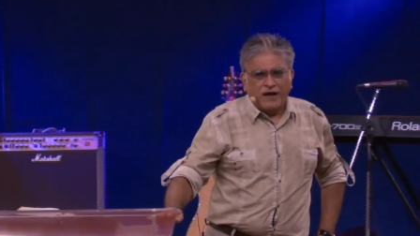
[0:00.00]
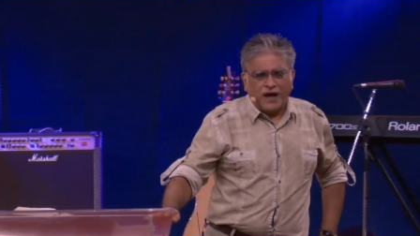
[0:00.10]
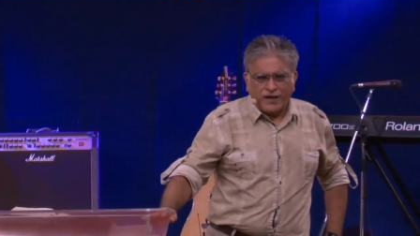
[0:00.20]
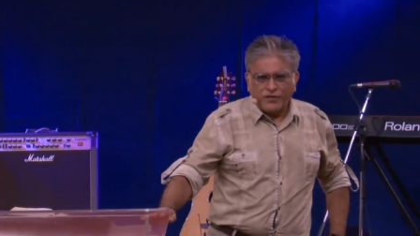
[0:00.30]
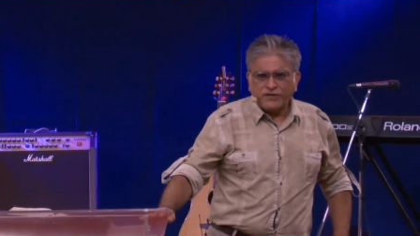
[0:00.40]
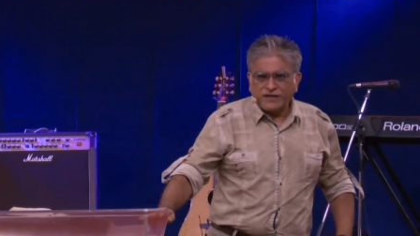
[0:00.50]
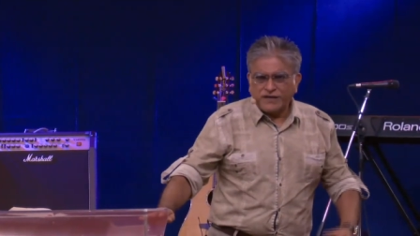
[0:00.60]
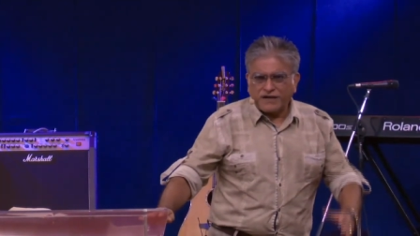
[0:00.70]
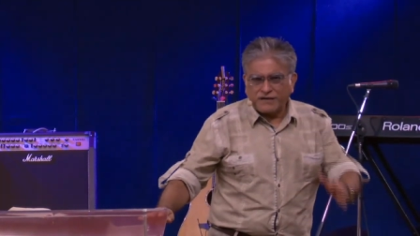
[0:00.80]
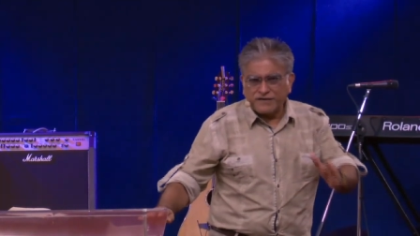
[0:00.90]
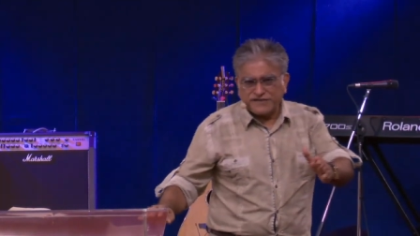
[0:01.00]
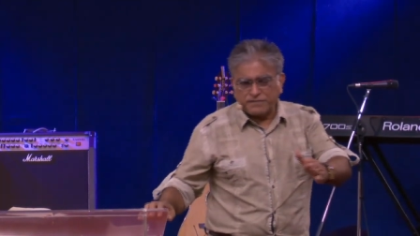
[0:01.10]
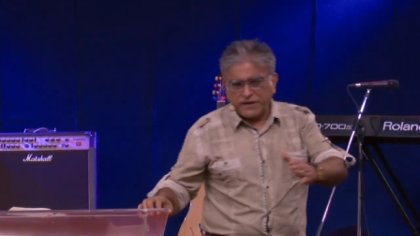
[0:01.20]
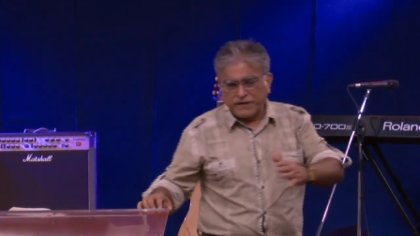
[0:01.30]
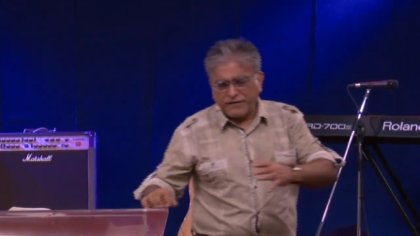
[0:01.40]
I know that there are
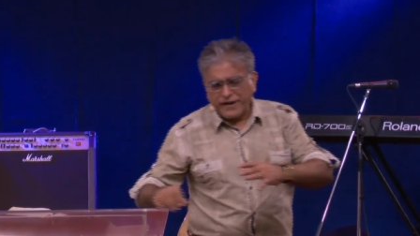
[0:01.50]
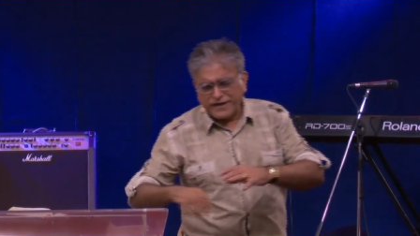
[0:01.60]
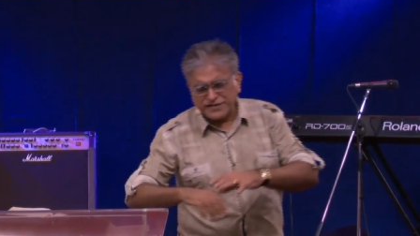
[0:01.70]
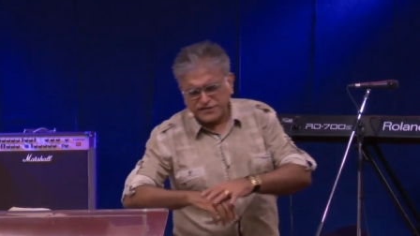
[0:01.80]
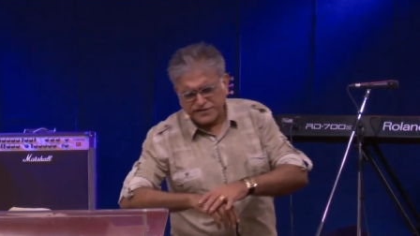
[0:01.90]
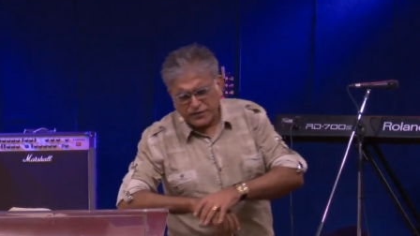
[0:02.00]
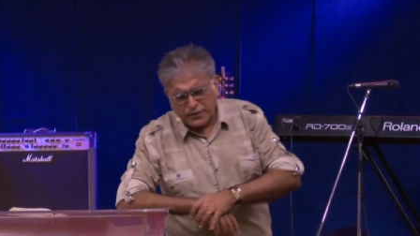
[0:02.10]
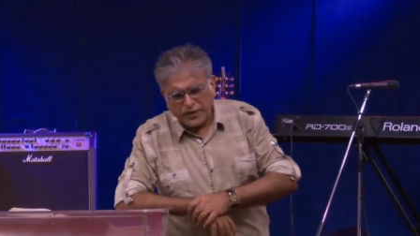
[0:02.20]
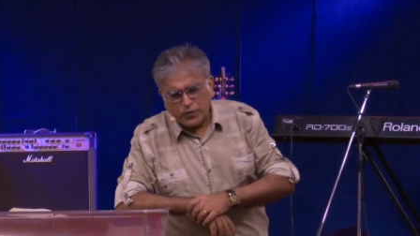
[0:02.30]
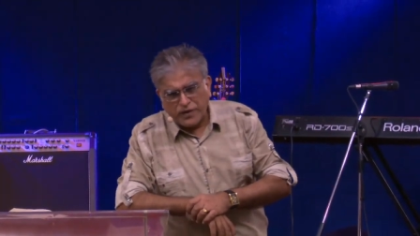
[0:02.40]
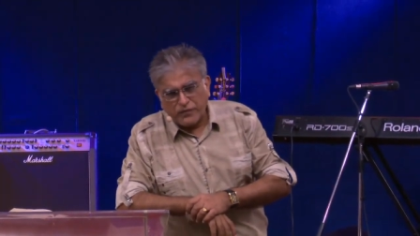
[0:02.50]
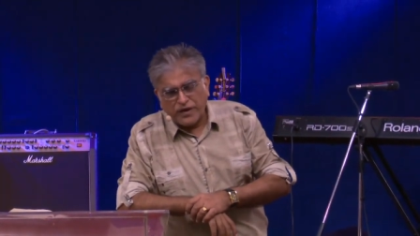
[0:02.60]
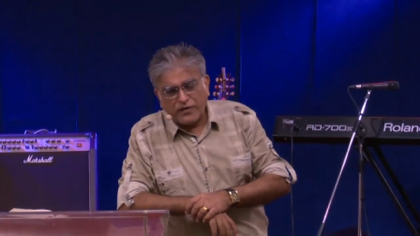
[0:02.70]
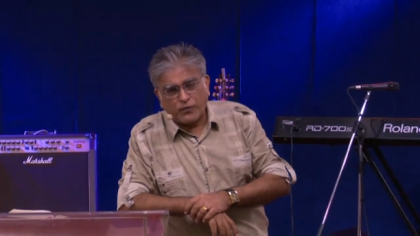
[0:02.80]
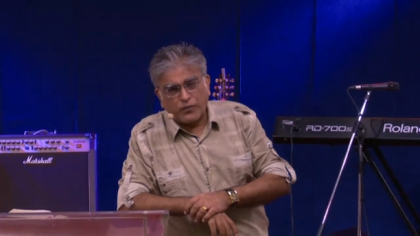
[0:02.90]
disciplinary reactions that we have to make.
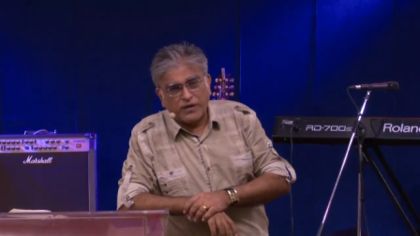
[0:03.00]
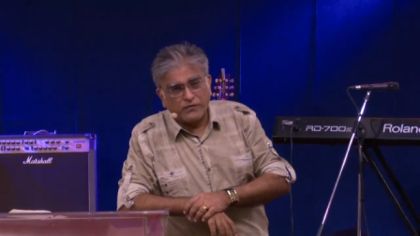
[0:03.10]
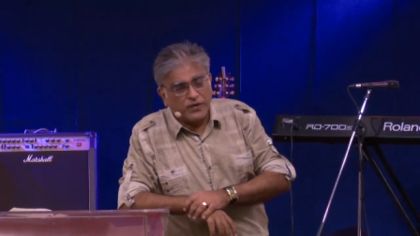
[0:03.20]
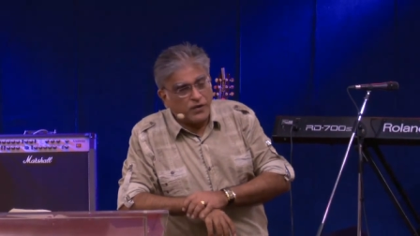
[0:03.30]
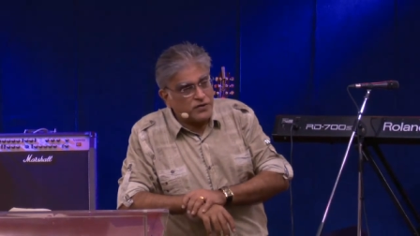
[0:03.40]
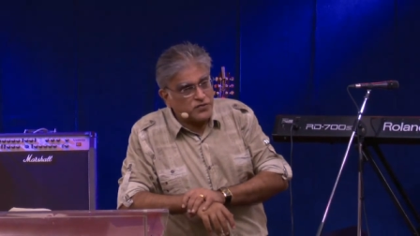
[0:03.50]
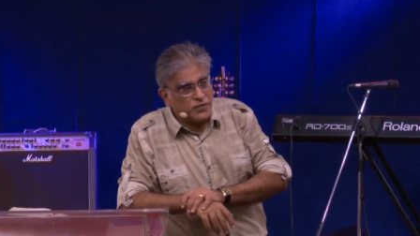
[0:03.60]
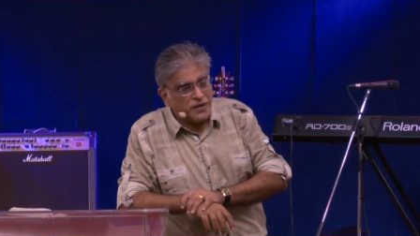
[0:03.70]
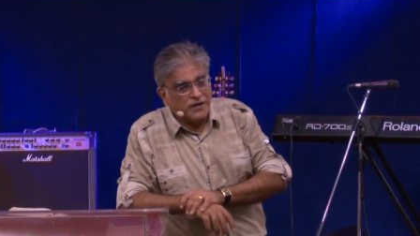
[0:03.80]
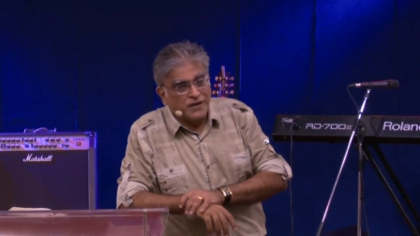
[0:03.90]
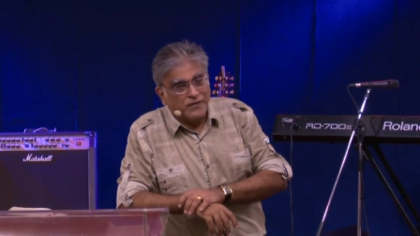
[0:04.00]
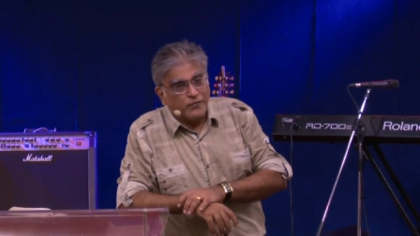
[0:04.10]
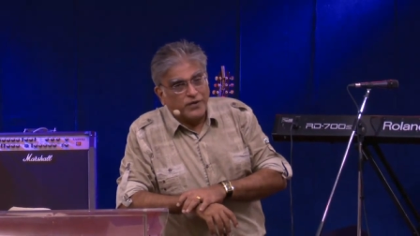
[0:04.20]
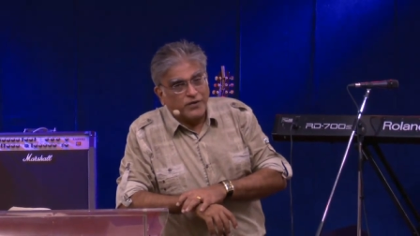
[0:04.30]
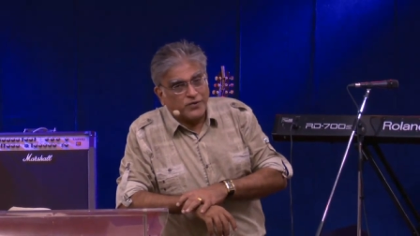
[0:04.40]

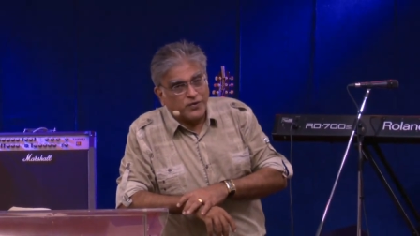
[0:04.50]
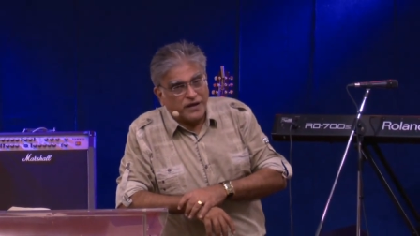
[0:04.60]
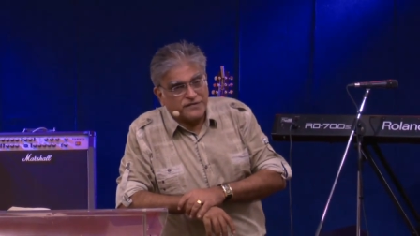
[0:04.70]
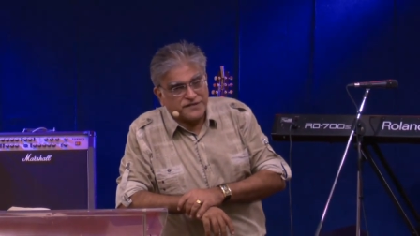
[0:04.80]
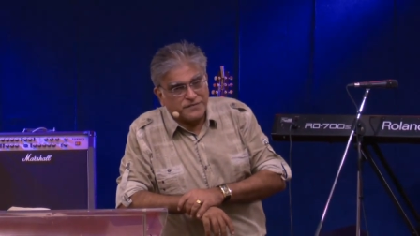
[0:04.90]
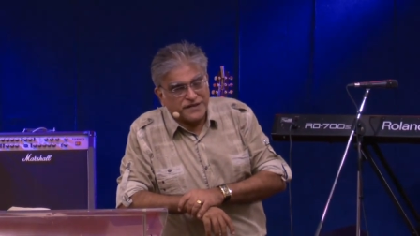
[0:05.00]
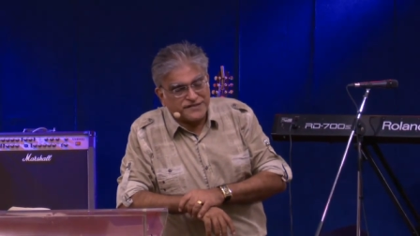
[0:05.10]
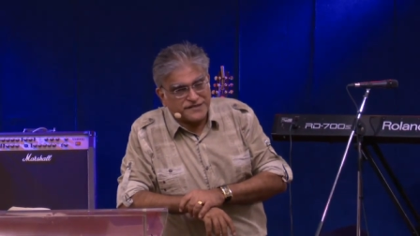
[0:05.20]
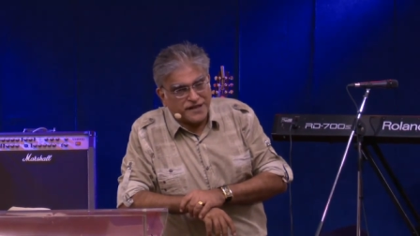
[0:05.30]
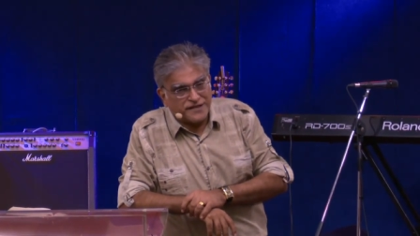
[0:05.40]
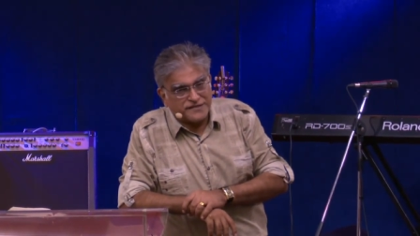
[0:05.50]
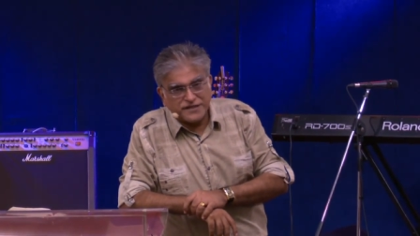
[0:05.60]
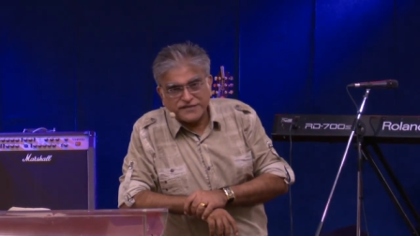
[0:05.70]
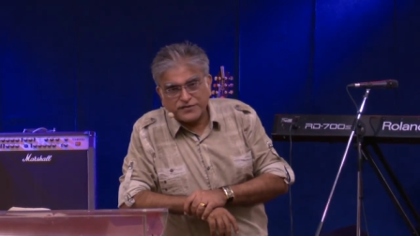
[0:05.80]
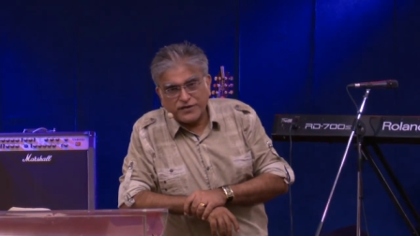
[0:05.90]
We got to have some exercises.
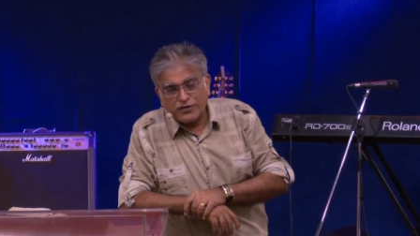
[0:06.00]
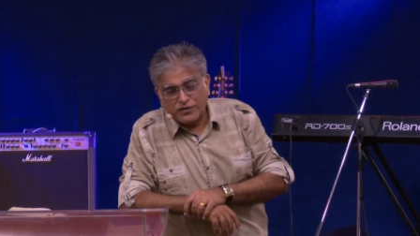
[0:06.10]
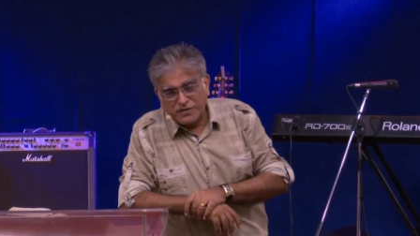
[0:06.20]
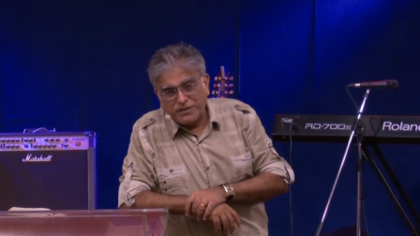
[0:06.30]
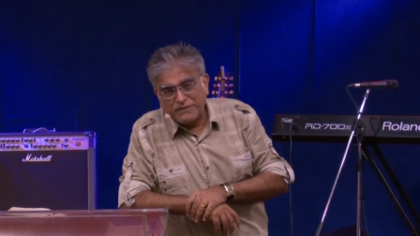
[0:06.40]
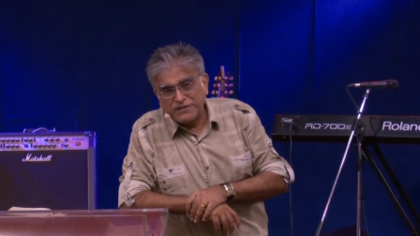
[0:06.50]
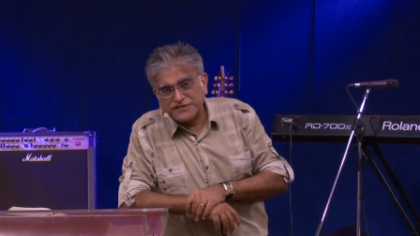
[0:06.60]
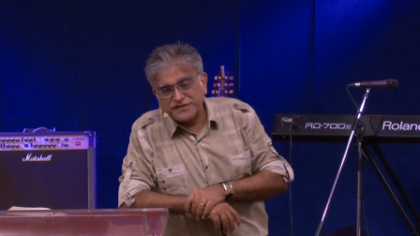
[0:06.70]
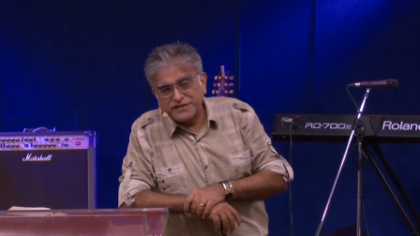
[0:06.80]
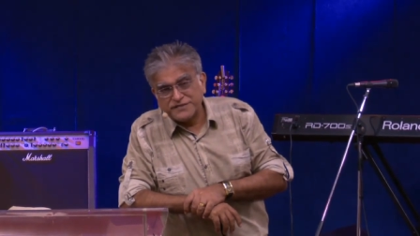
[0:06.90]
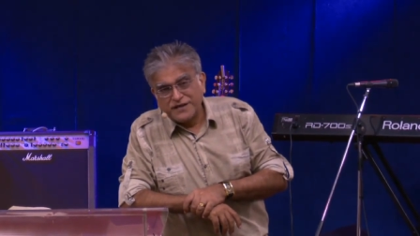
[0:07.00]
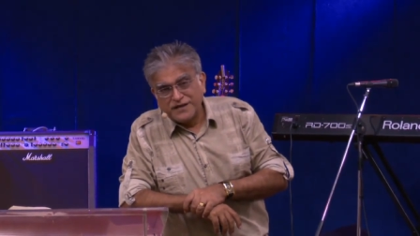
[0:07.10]
That's why God, the Bible says,